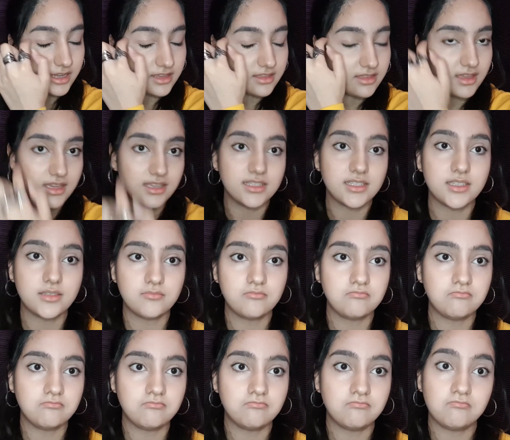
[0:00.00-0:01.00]
this.
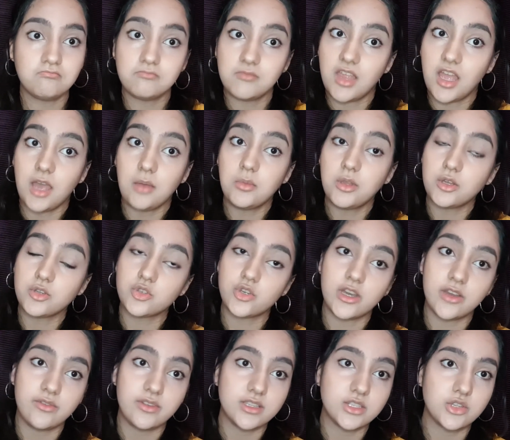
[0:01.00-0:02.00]
I'm not sure
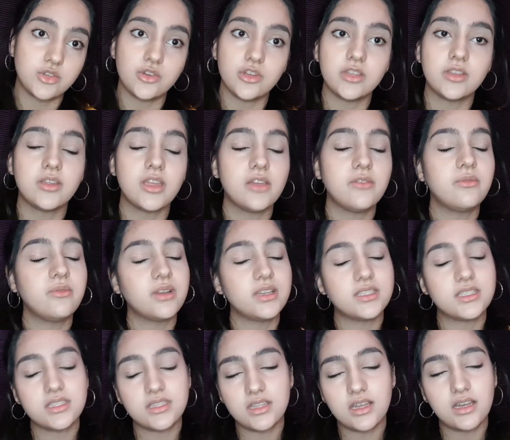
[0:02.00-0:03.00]
if it's good. If
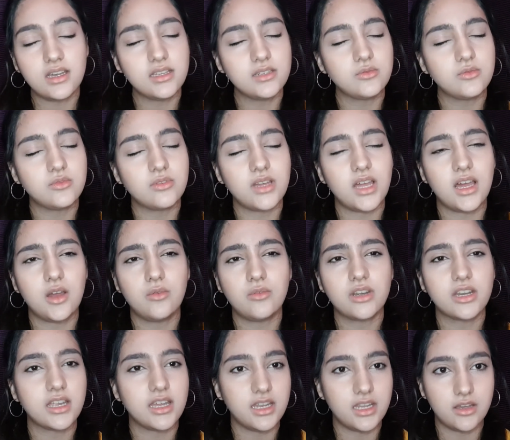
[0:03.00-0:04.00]
it's not, we're
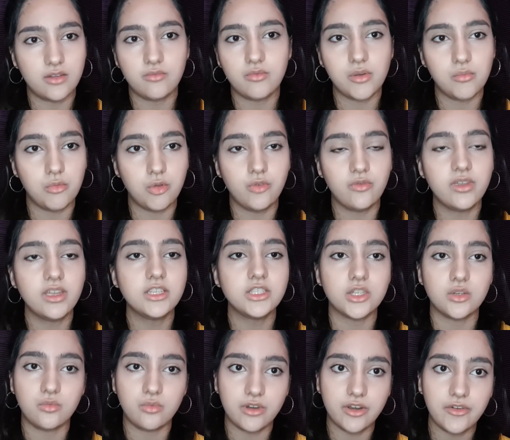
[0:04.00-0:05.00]
gonna remove it,
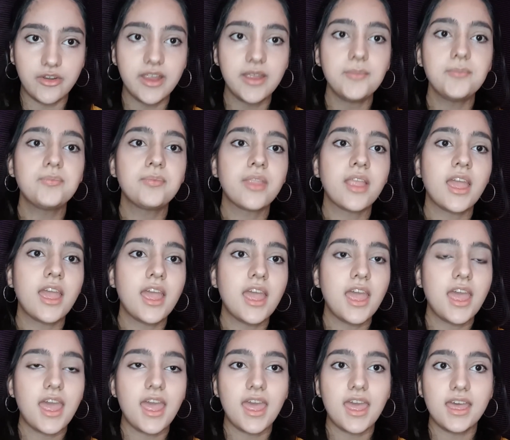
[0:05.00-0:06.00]
don't worry.
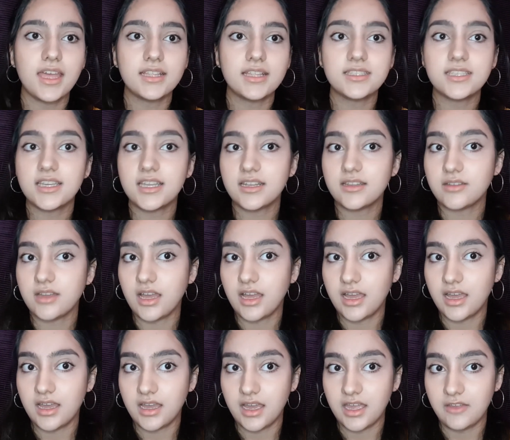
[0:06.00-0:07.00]
And then
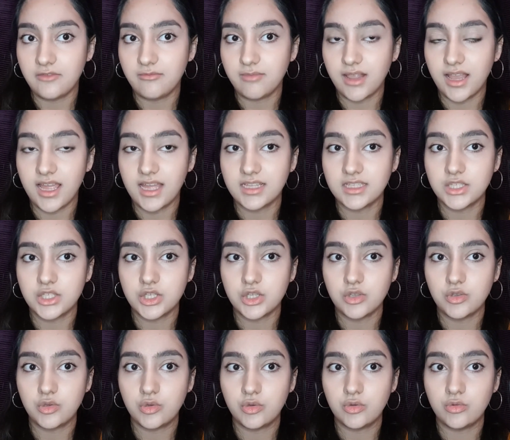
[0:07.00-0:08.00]
I plan
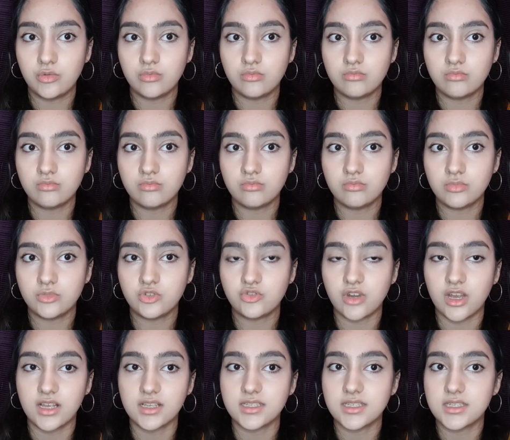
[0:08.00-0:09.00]
to
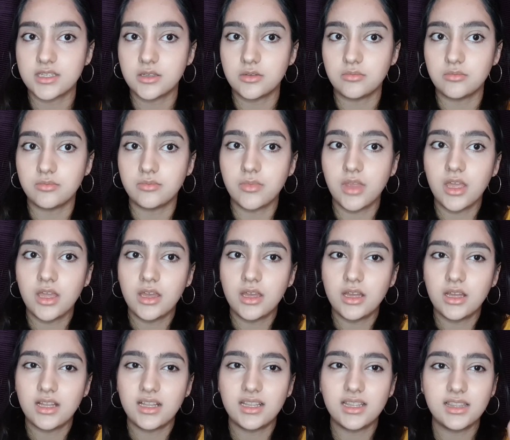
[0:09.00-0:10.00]
draw some
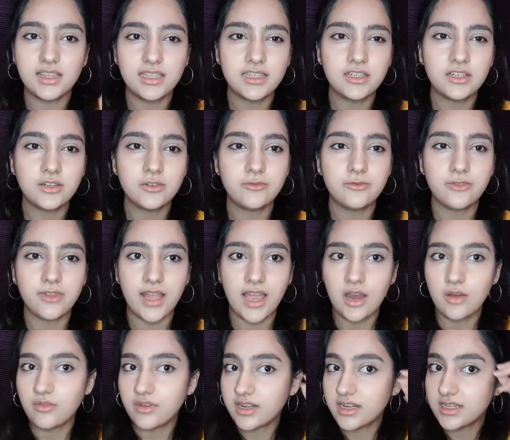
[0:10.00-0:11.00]
little
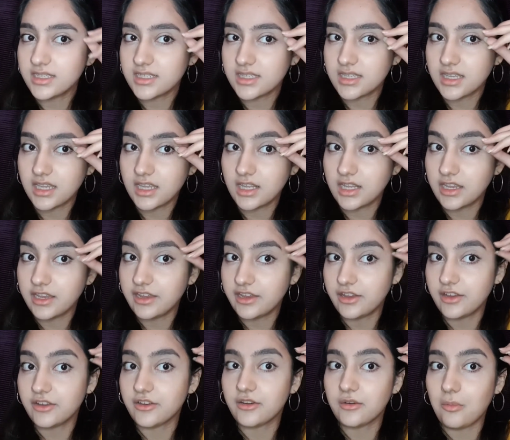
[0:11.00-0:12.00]
flowers in
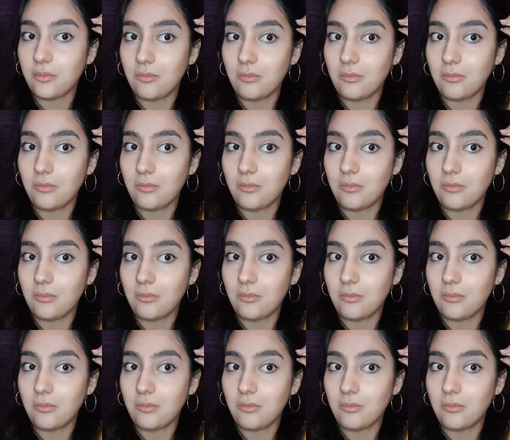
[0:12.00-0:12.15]
here.